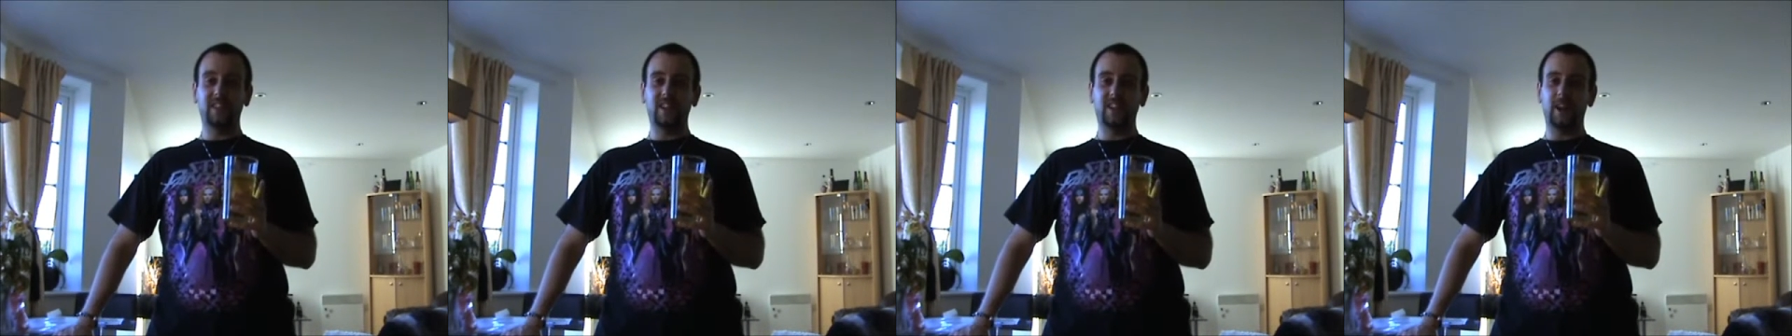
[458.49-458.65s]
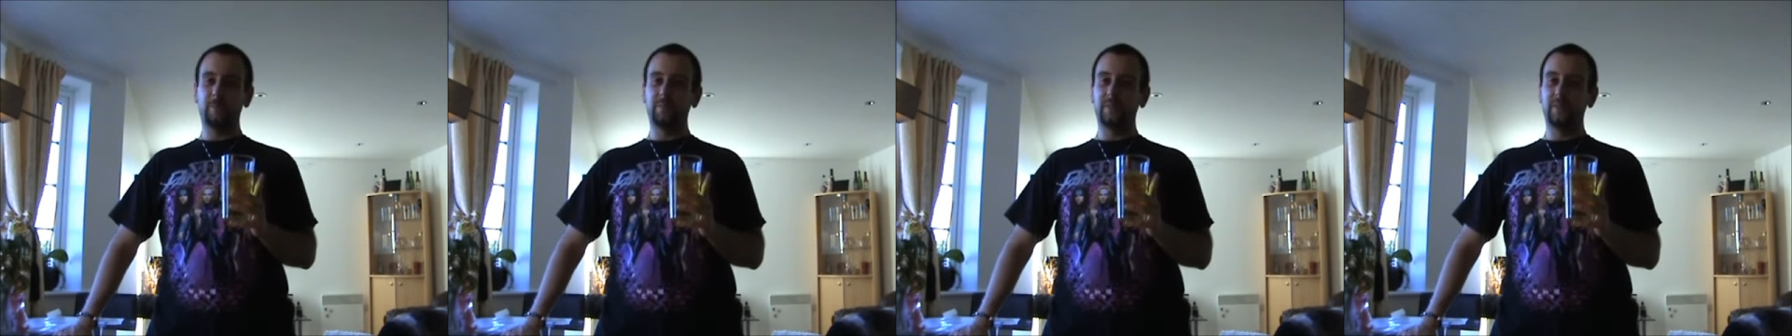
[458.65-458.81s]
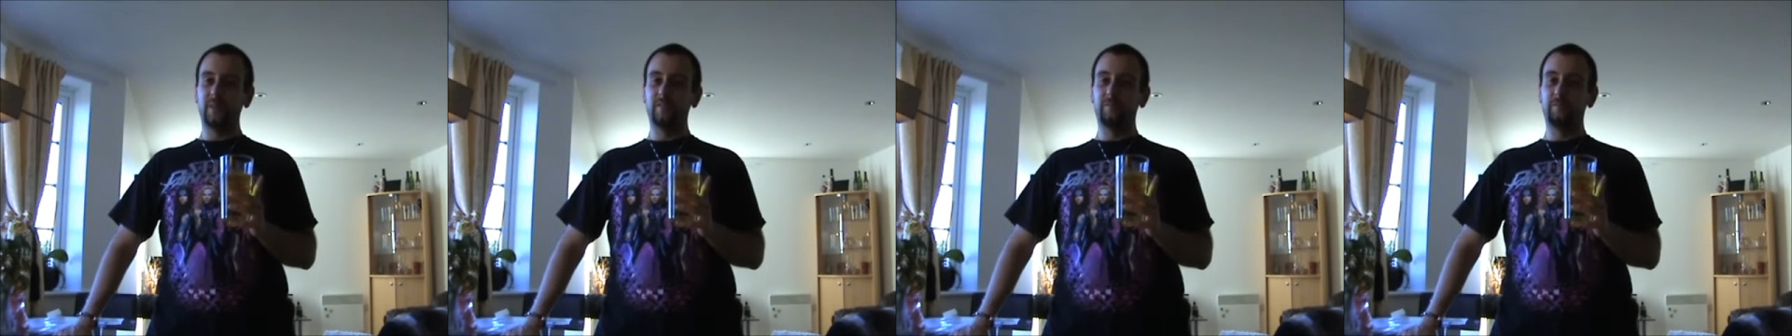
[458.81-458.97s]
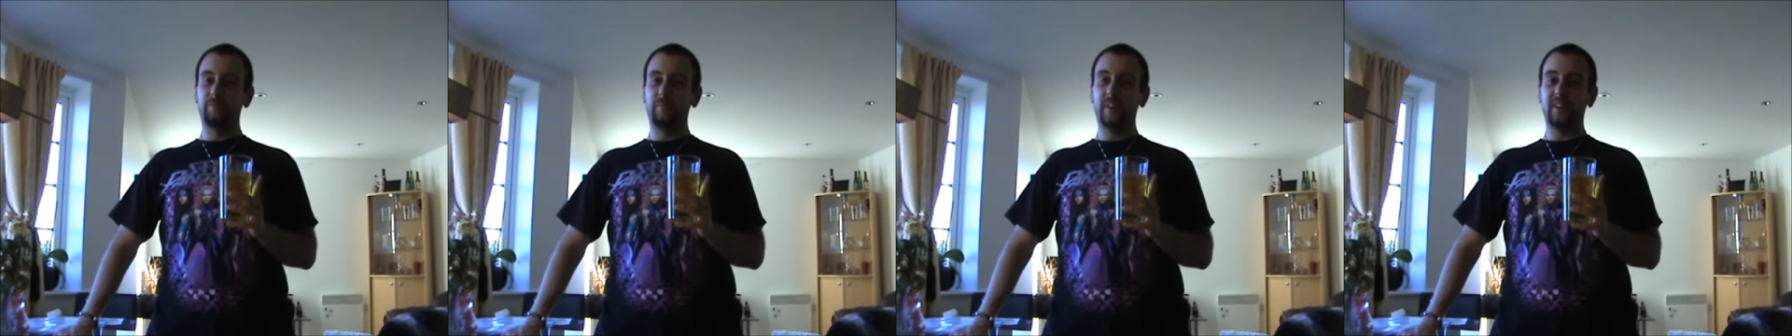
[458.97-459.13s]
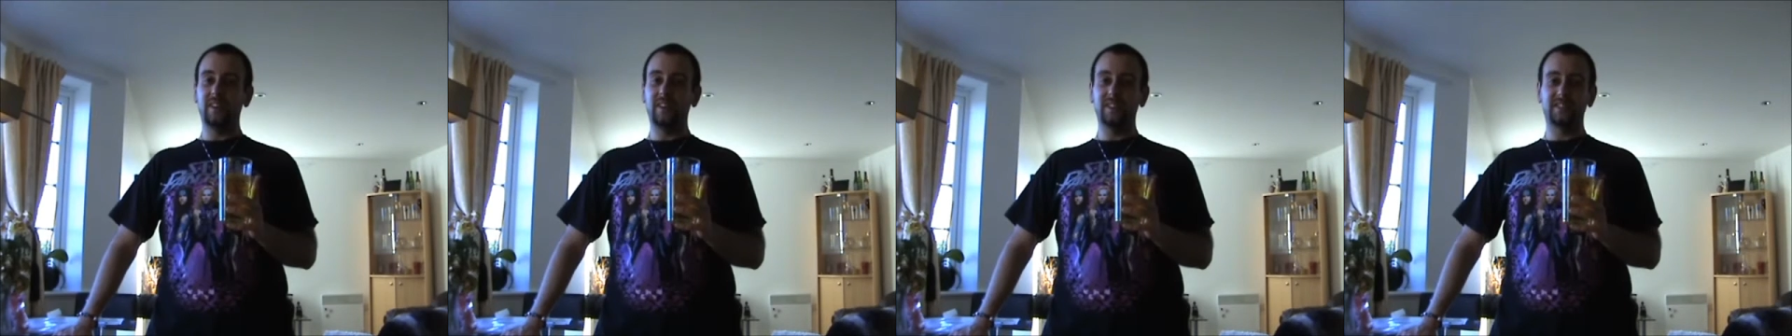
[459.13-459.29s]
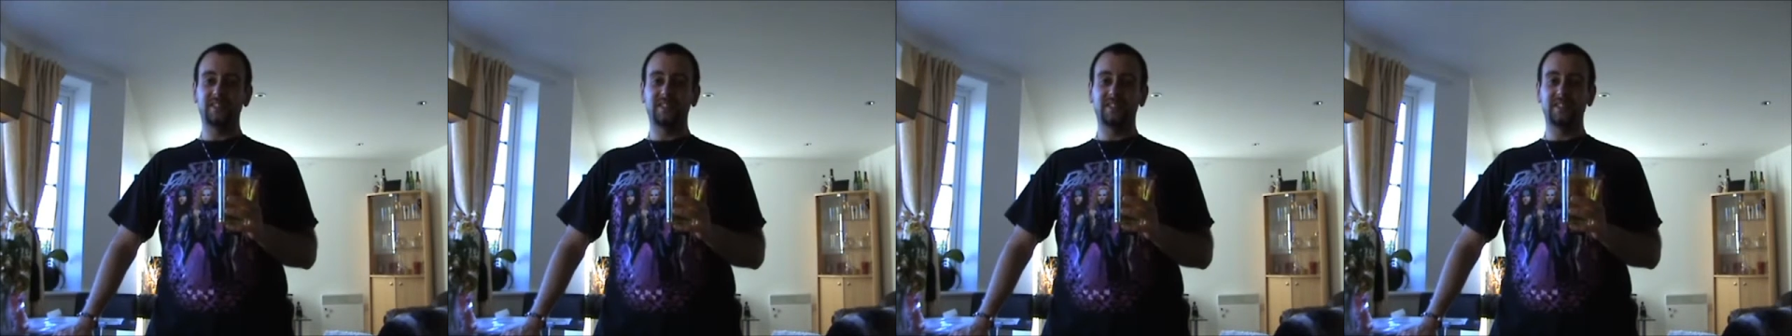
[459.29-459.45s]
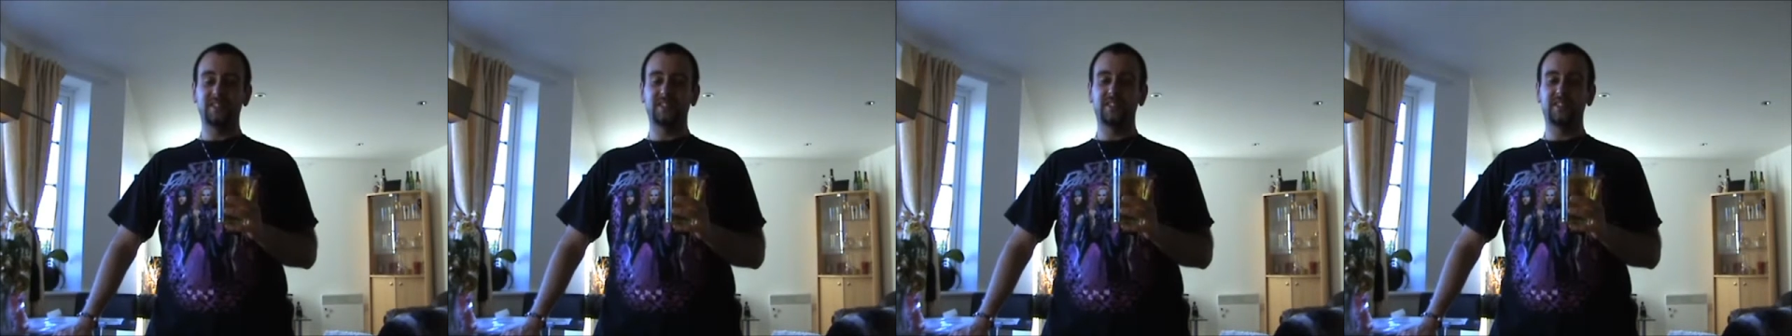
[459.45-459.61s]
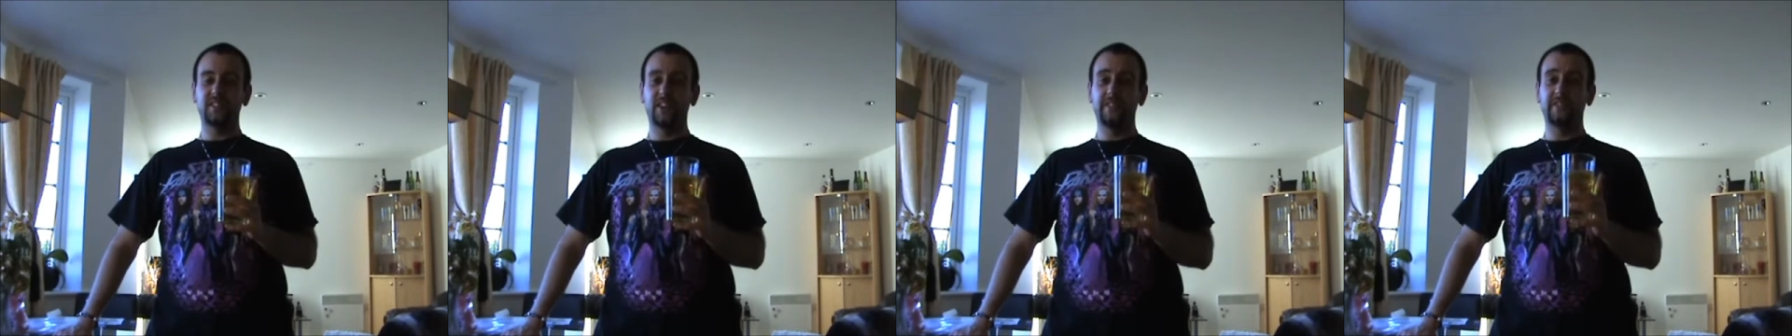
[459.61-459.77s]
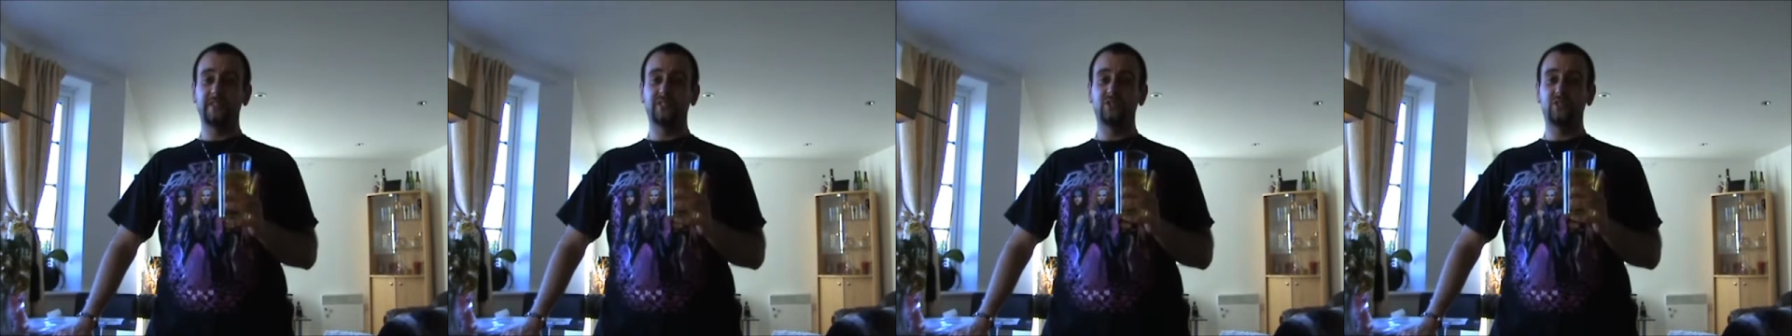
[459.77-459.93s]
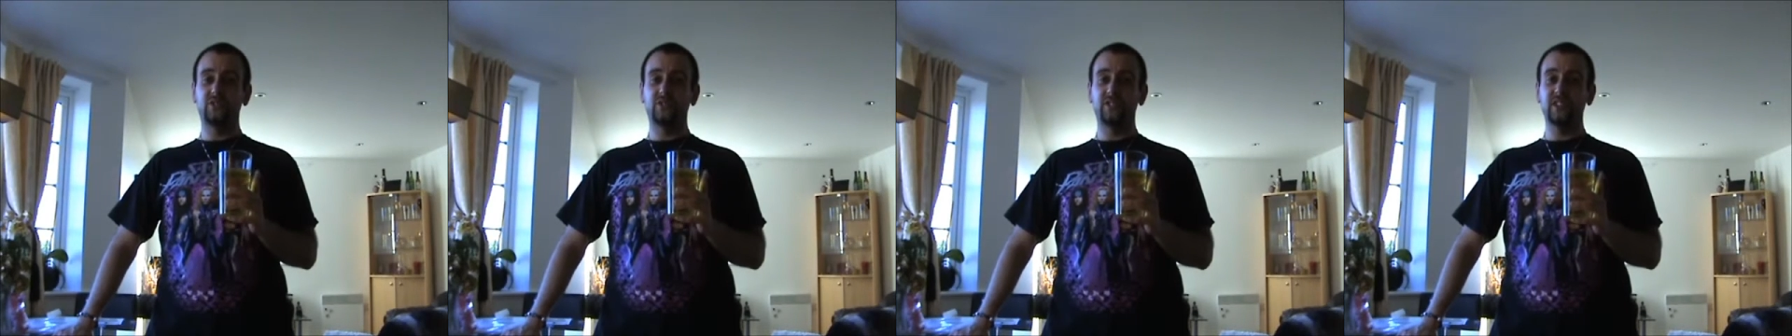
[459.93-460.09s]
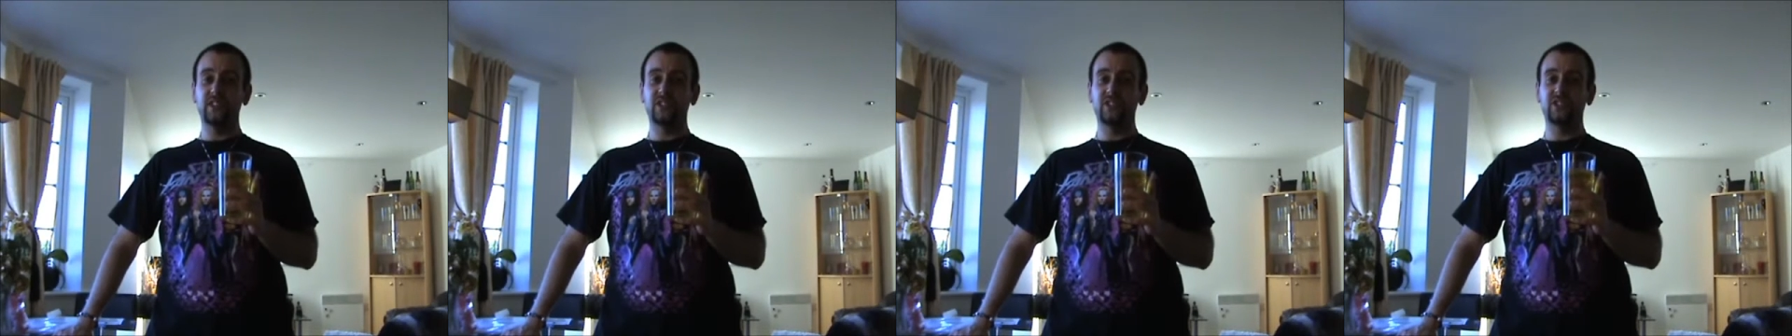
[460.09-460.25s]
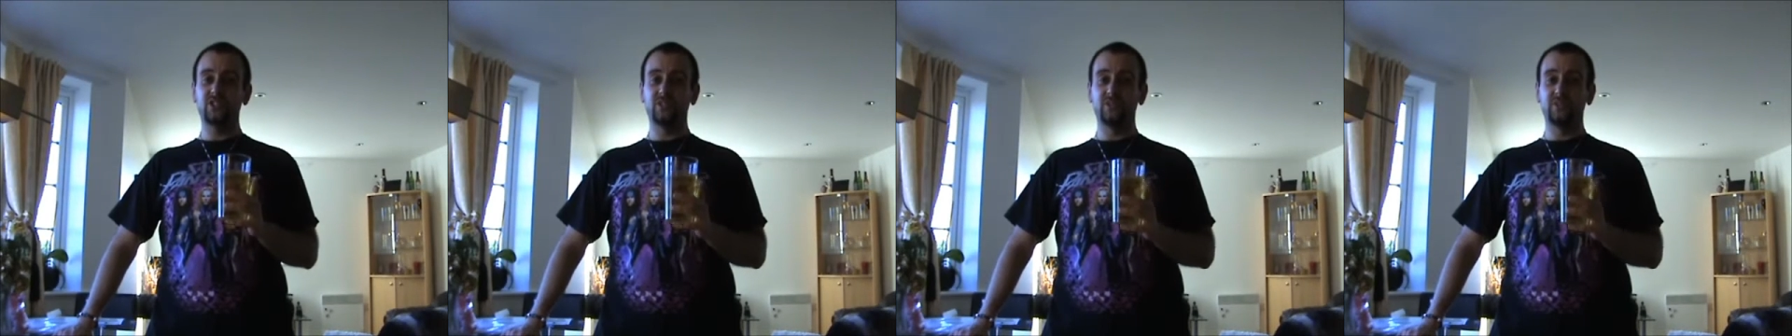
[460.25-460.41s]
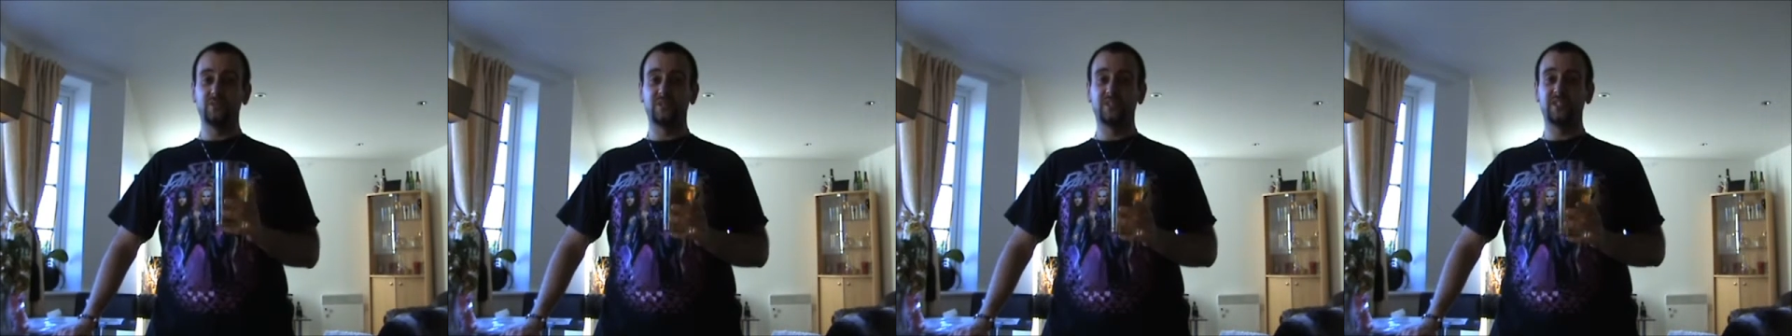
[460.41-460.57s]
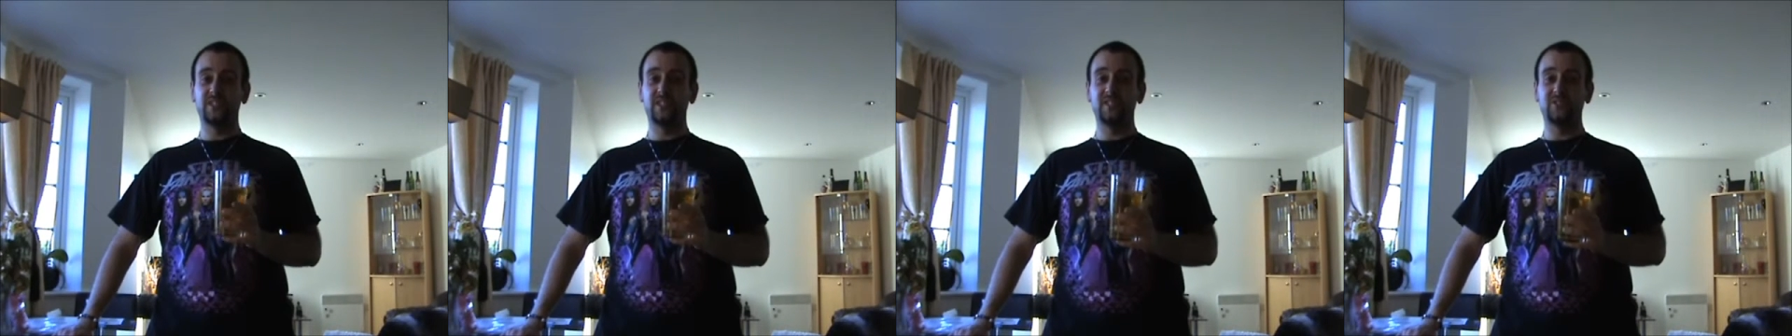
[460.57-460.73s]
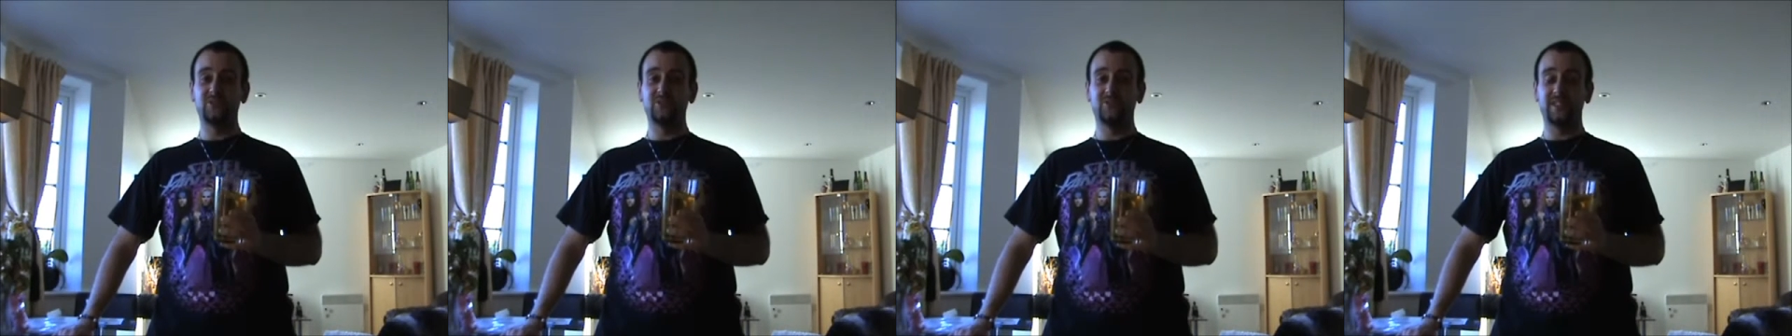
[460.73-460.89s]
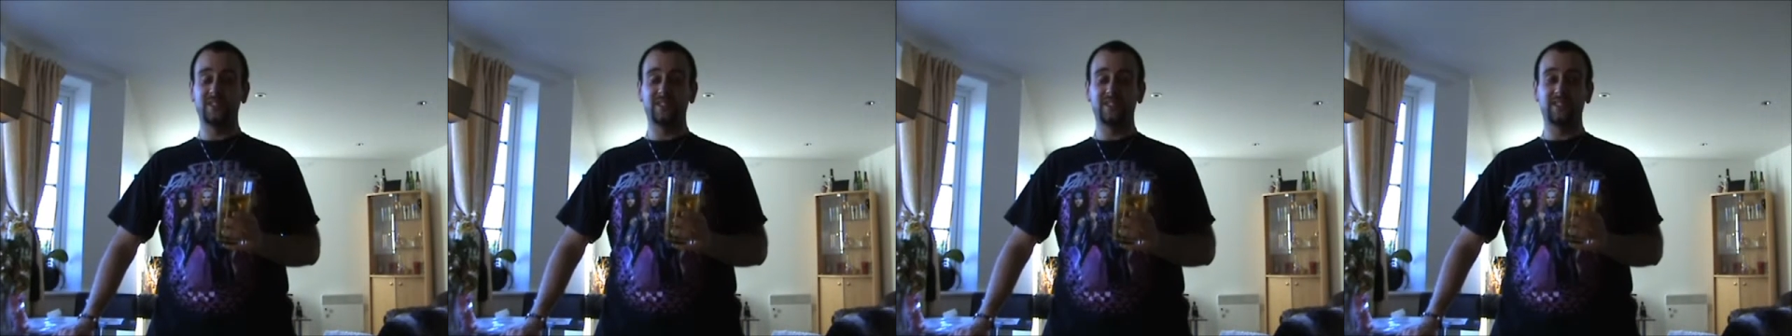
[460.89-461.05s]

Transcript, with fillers: couple of bars that serve traditional sidra,